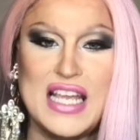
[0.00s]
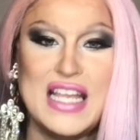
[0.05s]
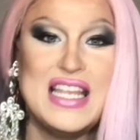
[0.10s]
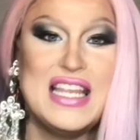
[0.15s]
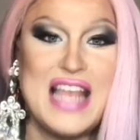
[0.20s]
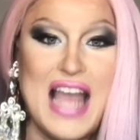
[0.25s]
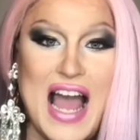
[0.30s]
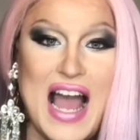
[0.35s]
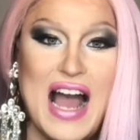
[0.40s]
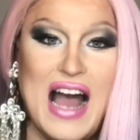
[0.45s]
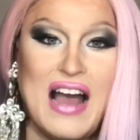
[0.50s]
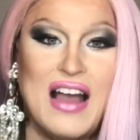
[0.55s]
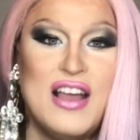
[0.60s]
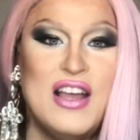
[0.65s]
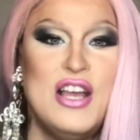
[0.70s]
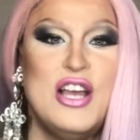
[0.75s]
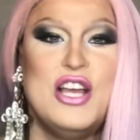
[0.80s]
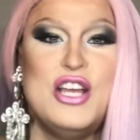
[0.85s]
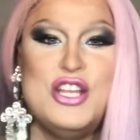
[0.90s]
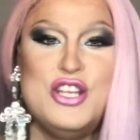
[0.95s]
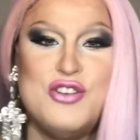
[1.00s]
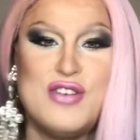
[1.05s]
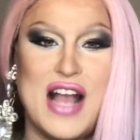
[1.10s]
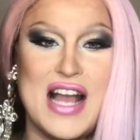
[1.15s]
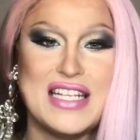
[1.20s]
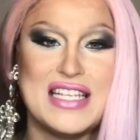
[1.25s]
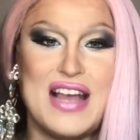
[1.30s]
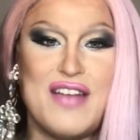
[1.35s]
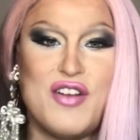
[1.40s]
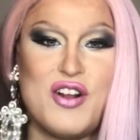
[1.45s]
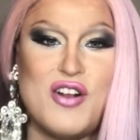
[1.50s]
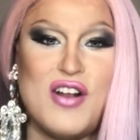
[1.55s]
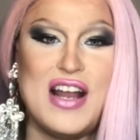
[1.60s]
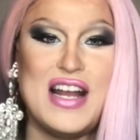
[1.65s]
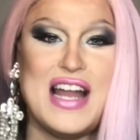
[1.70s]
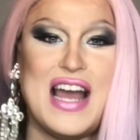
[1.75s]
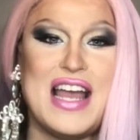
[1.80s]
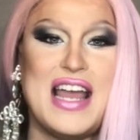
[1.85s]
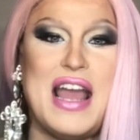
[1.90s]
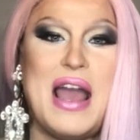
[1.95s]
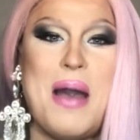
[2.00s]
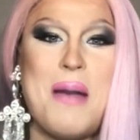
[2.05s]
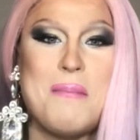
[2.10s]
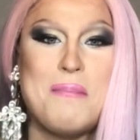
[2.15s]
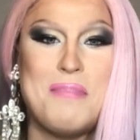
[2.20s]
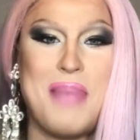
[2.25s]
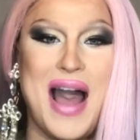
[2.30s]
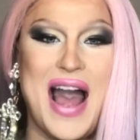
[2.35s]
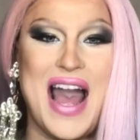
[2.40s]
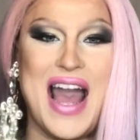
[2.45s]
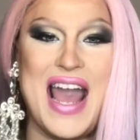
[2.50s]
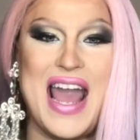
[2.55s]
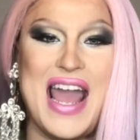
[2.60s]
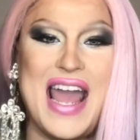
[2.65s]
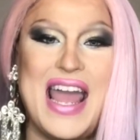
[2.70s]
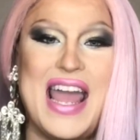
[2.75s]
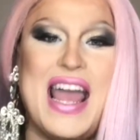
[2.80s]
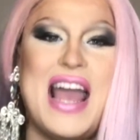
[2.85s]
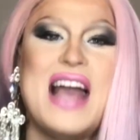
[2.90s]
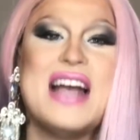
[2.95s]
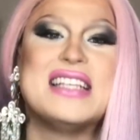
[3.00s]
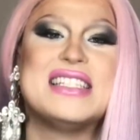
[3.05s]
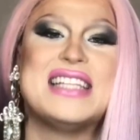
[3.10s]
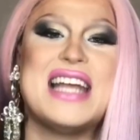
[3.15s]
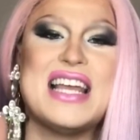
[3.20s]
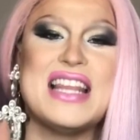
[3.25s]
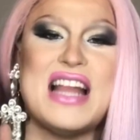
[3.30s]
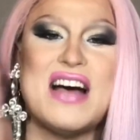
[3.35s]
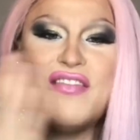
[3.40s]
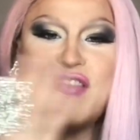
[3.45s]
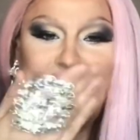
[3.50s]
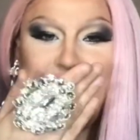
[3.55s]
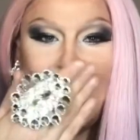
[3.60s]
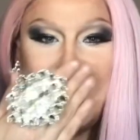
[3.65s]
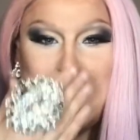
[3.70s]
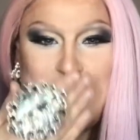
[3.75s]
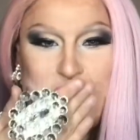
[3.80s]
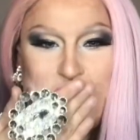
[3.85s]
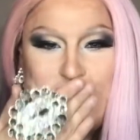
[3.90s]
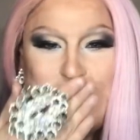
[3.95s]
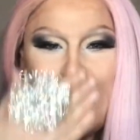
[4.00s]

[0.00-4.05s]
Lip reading: Yeah. You guys have a great night. Bye. Stay lovely.